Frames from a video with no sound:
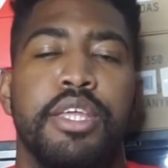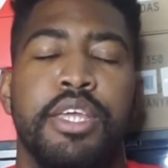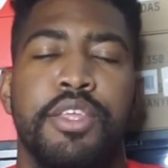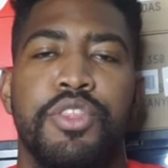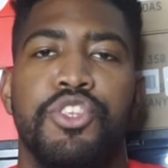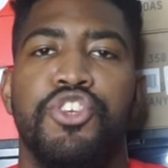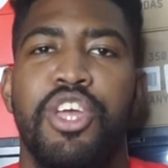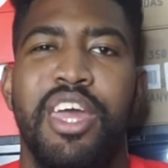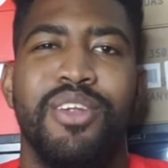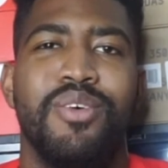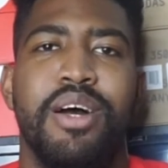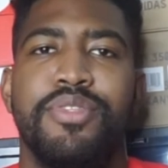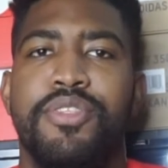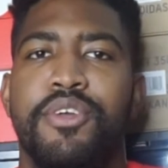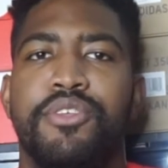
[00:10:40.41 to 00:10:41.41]
get the channel
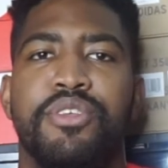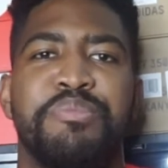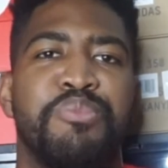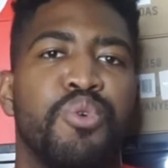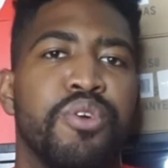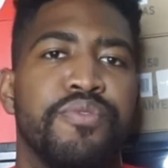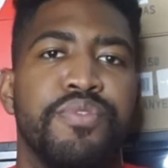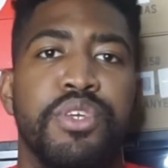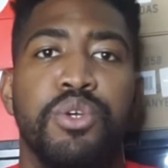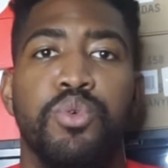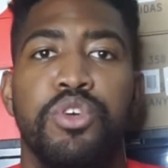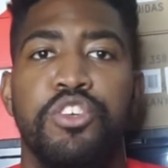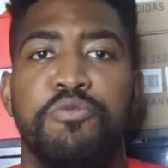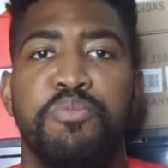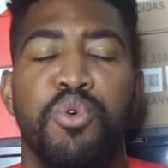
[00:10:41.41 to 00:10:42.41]
out there to more
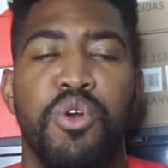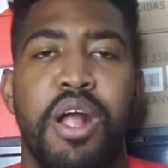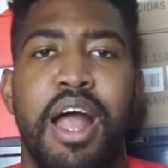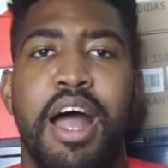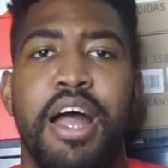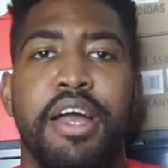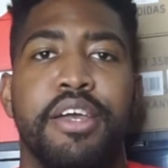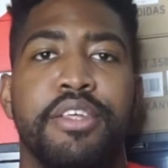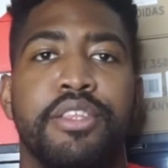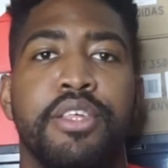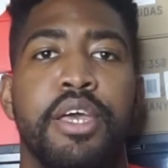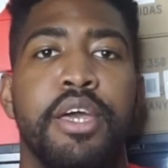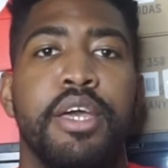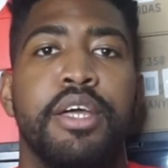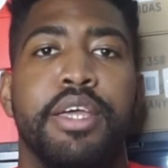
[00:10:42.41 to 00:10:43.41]
viewers, more eyes.
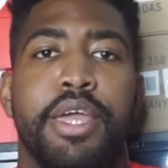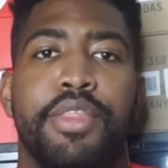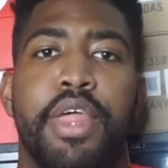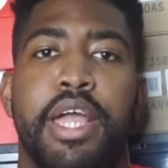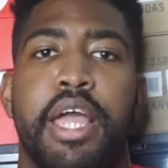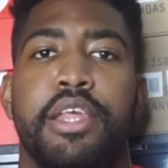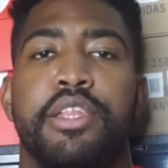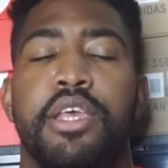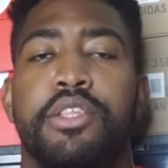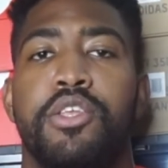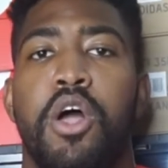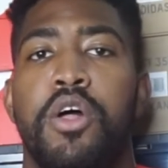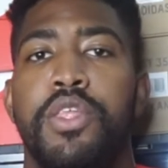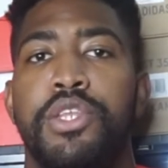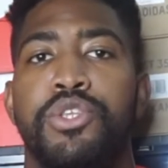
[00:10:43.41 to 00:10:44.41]
And like I said to
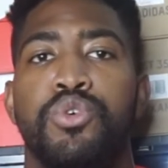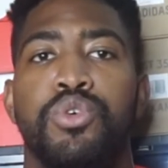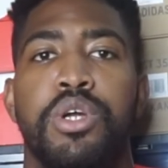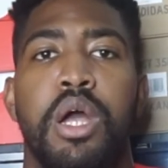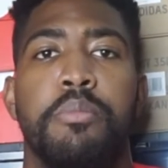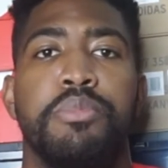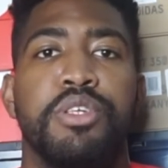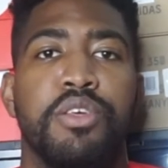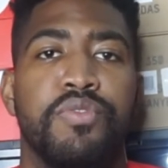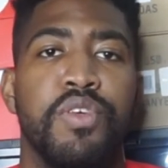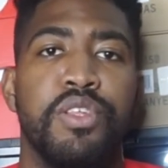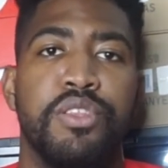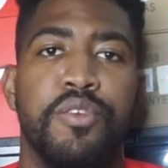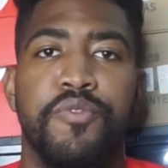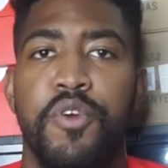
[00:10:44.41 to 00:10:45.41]
all the newcomers, if this
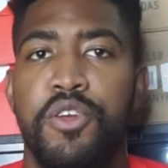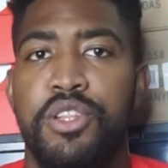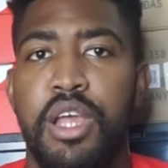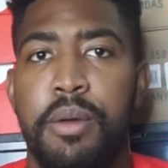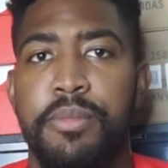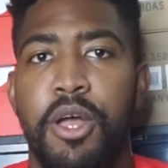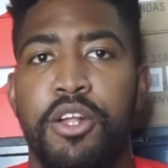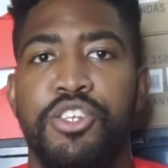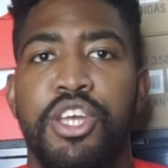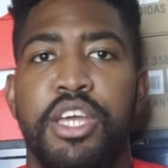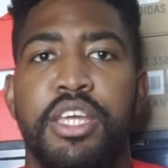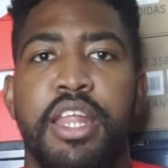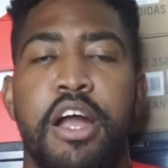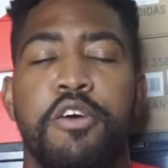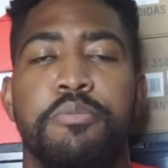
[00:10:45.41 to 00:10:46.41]
is the first time y'all
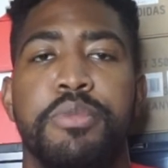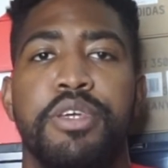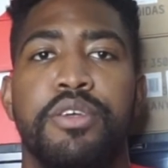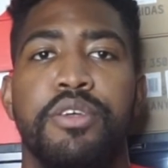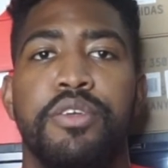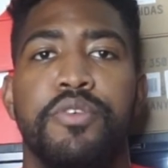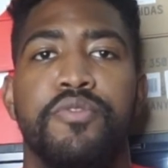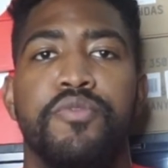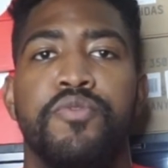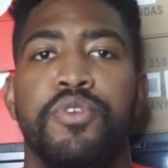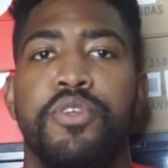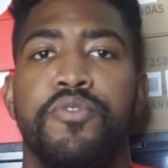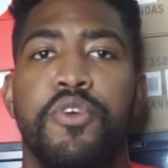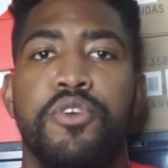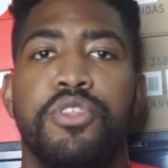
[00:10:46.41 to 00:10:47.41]
checking out me for
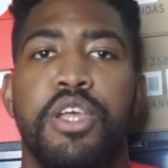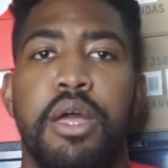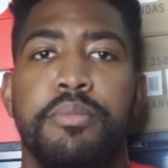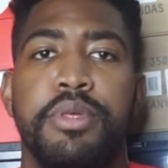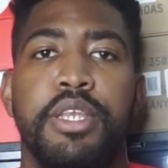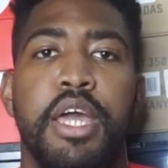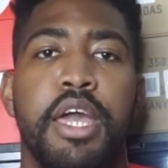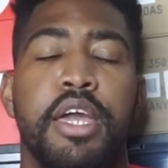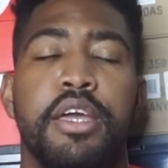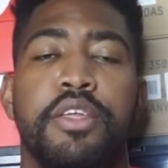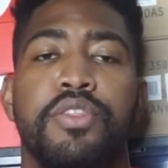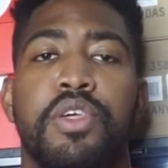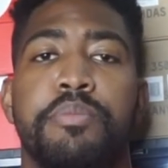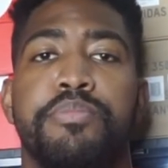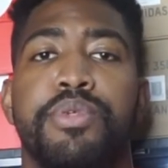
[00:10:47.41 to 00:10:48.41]
the first time today,
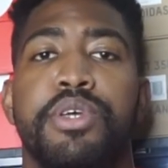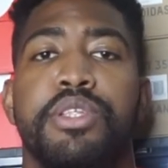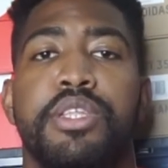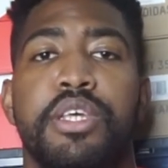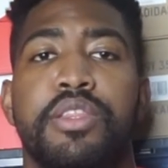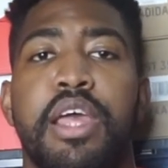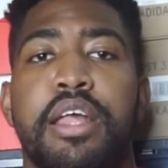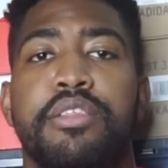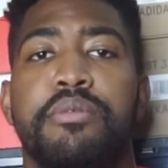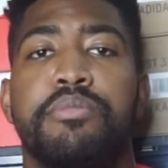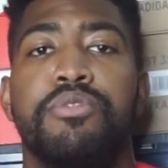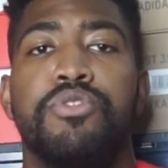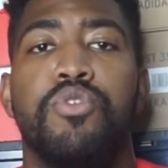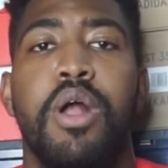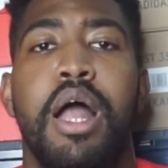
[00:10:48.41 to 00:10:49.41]
then please hit that
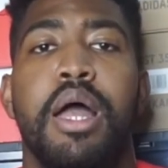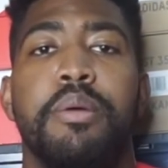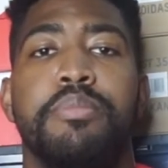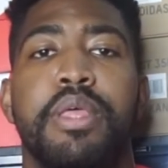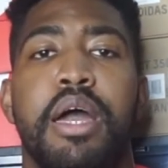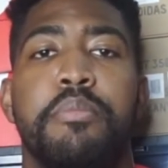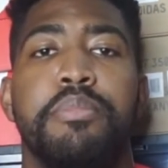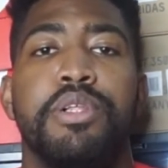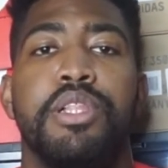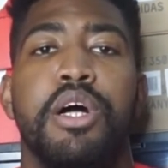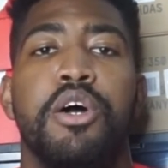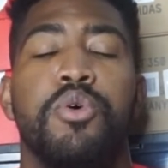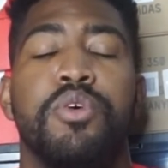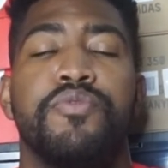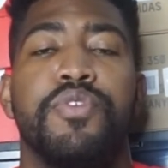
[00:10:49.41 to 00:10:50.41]
subscribe down
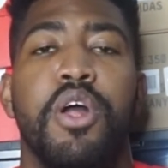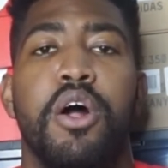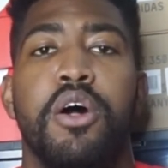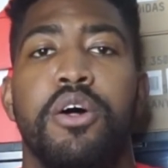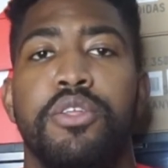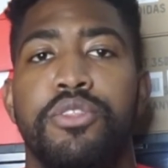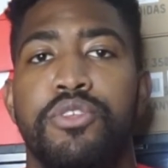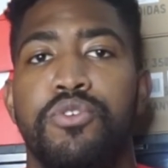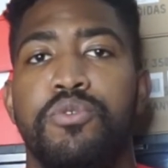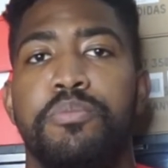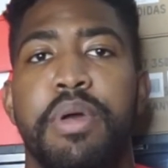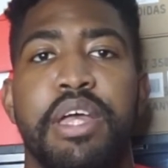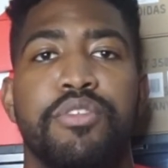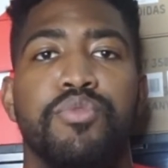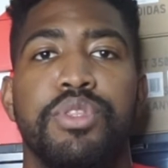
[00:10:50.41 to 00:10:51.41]
below if y'all do
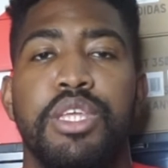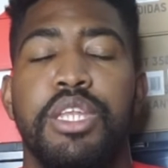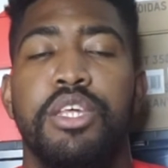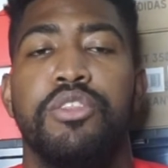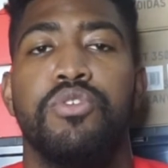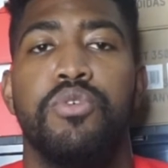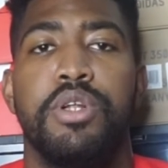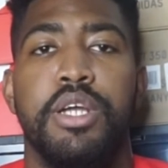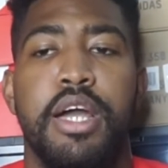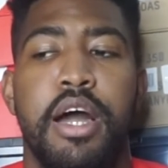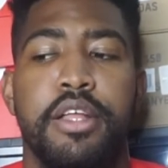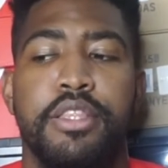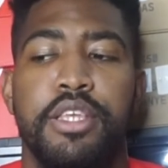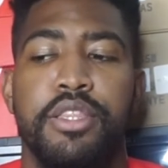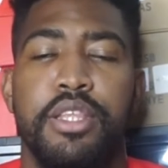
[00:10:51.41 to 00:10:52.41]
mess with any sort of
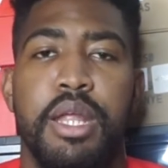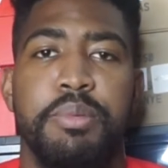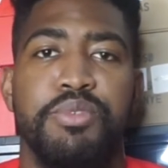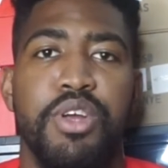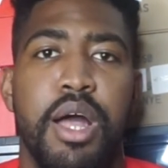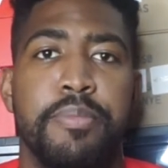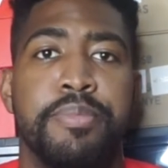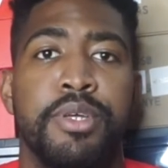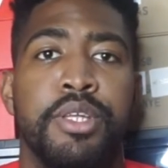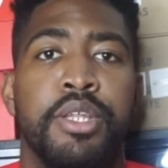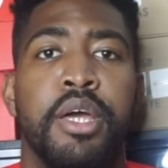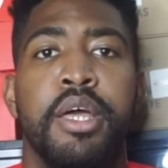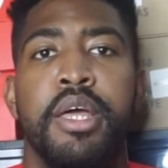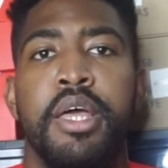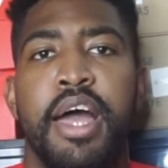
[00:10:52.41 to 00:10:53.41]
content that I'm dropping.
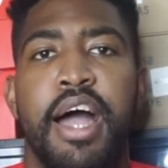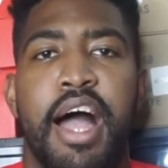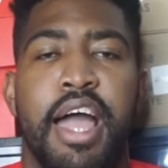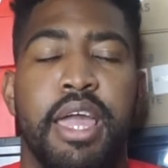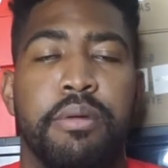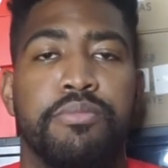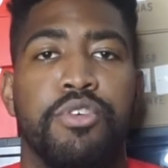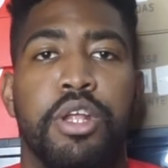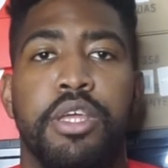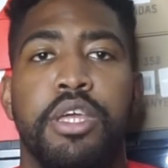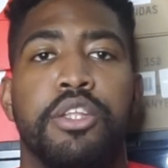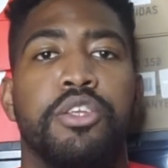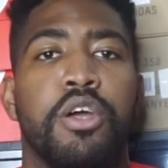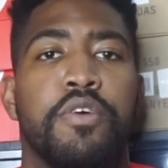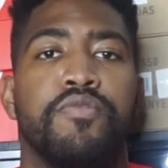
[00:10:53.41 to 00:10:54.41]
I am trying to
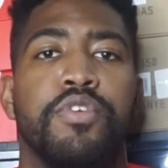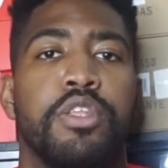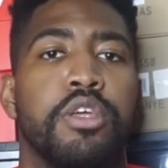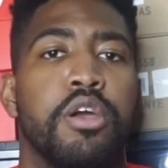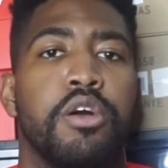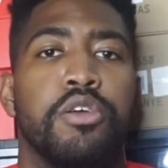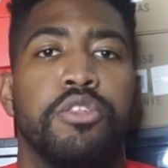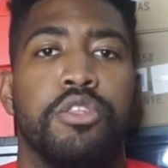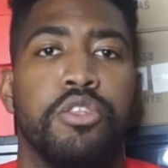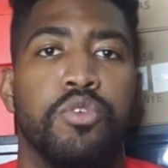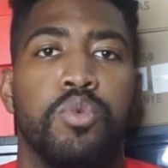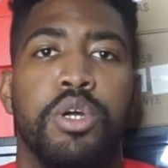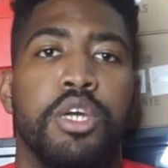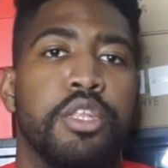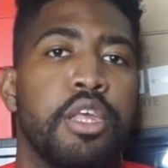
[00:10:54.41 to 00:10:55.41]
get y'all videos as
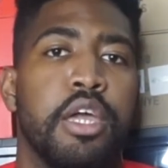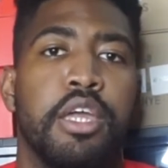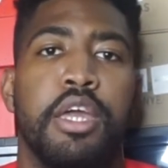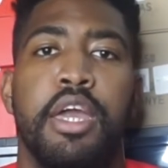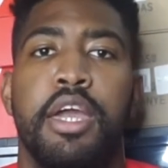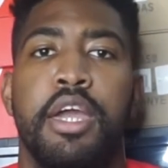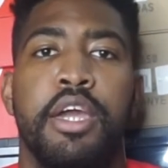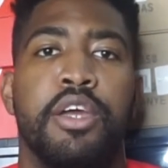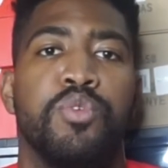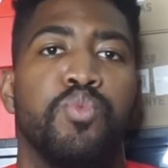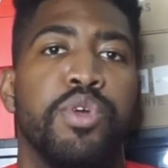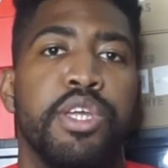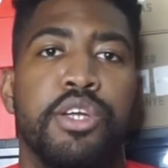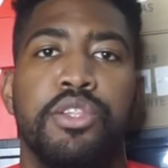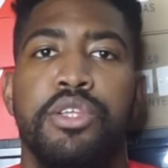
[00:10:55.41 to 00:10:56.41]
quick as I can,
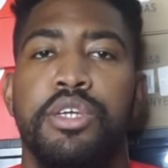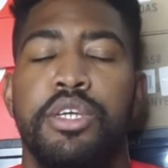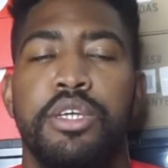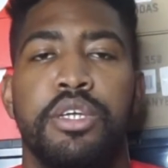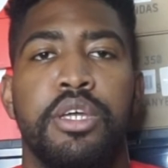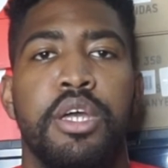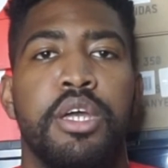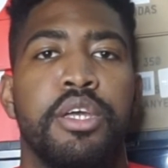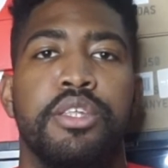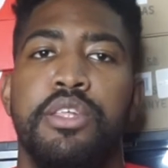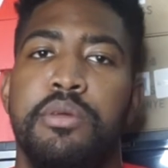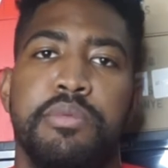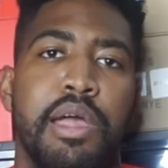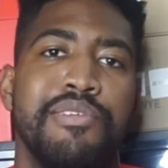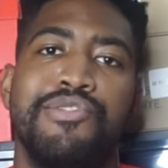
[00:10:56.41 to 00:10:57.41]
weekly,
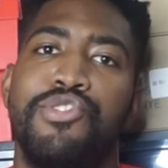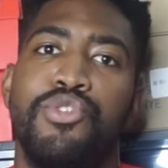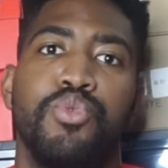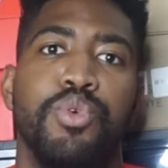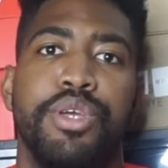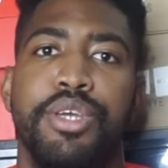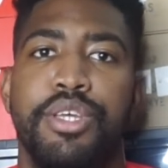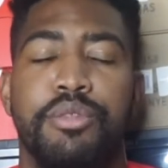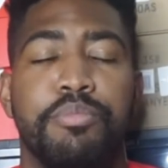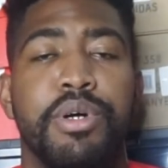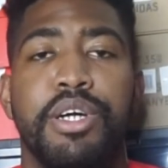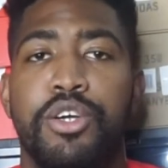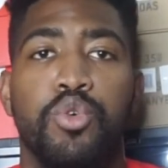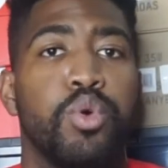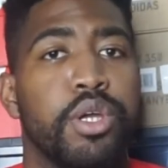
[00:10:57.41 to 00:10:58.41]
sometimes 2 weeks,
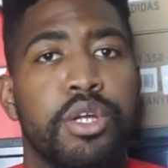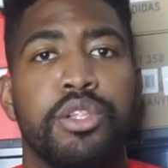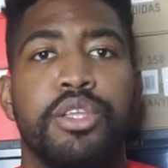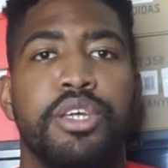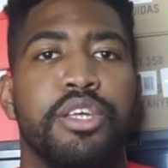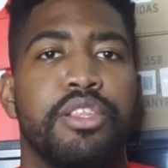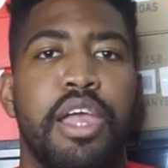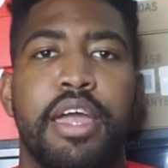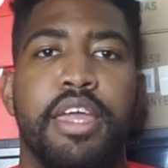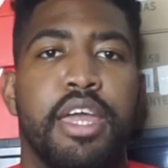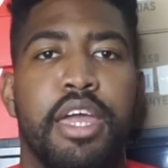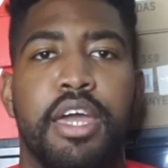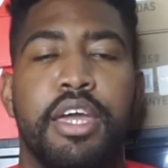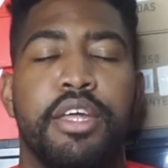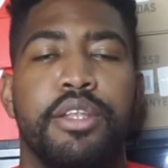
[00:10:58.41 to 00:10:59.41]
but quickly as I
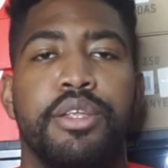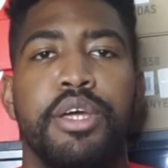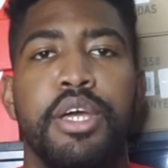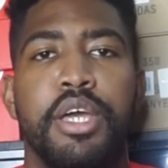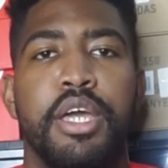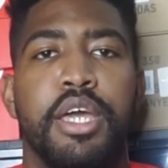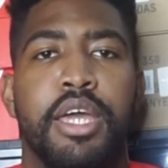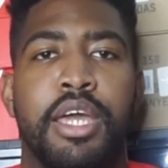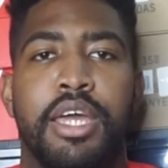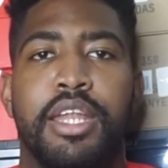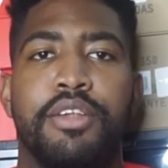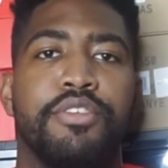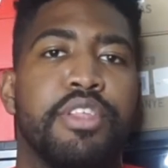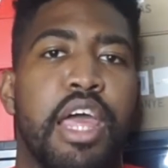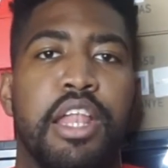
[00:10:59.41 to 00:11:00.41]
can. And I
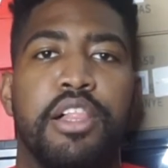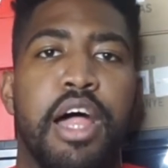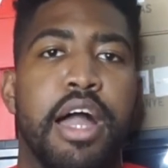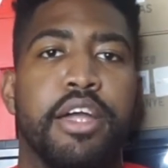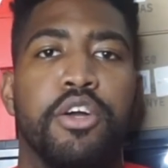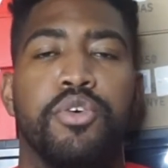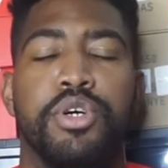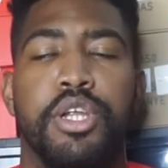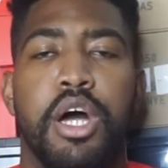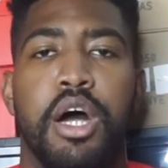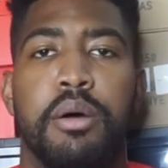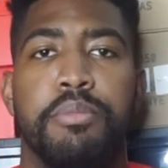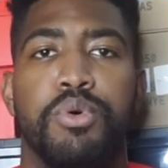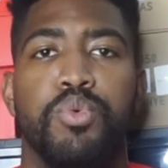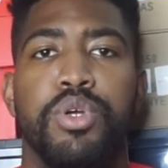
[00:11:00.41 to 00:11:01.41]
just had a lot going on,
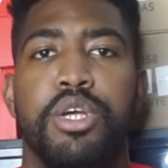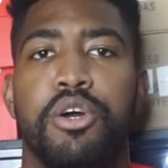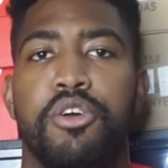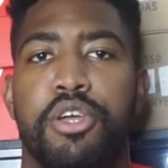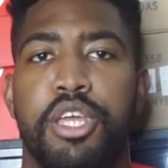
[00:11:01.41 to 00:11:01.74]
but we're gonna